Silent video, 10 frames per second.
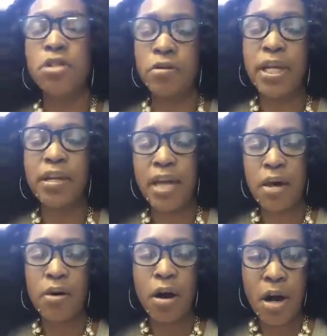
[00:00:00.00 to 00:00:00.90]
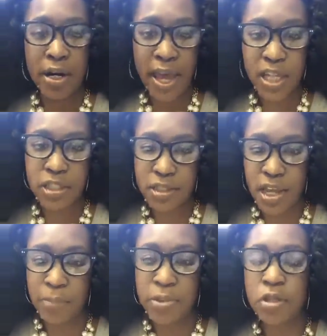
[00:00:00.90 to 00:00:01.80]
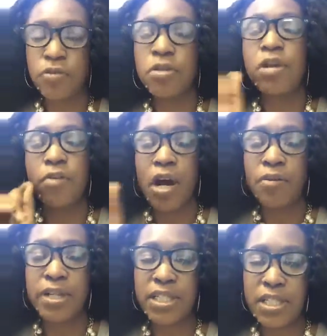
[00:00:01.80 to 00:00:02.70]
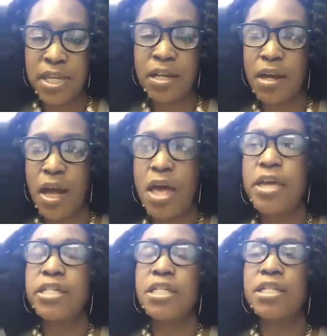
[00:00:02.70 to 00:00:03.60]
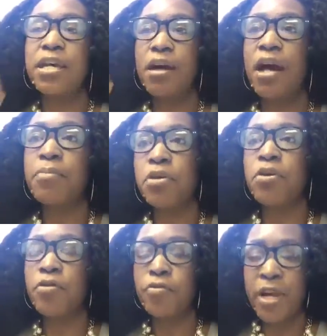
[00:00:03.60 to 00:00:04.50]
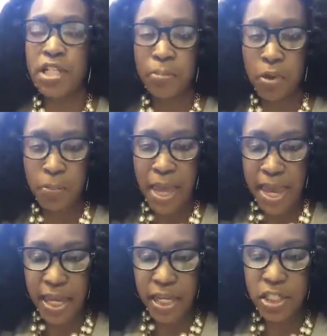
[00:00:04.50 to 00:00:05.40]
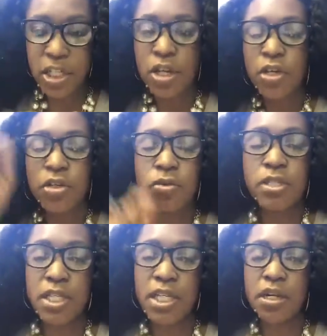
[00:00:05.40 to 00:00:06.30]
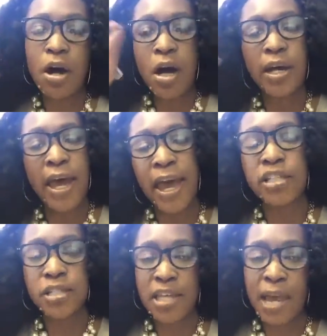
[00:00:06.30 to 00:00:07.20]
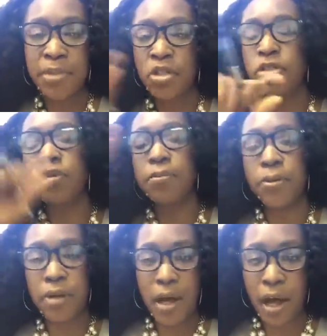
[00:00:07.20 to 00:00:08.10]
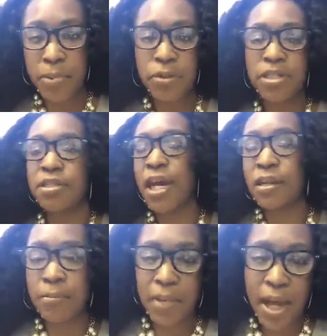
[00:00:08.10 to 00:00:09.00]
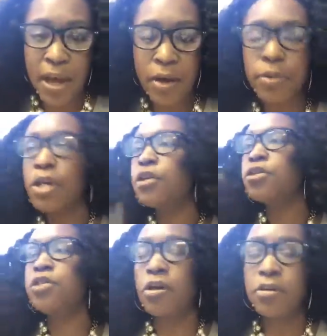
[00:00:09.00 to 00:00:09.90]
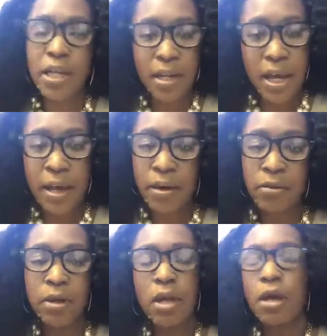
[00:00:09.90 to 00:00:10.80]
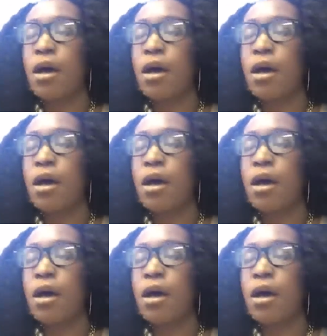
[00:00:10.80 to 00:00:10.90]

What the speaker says: donate now call to action tab. So if you have already set up your Facebook page, you'll see call to action tabs that you can put up. So it's sign up now, donate now,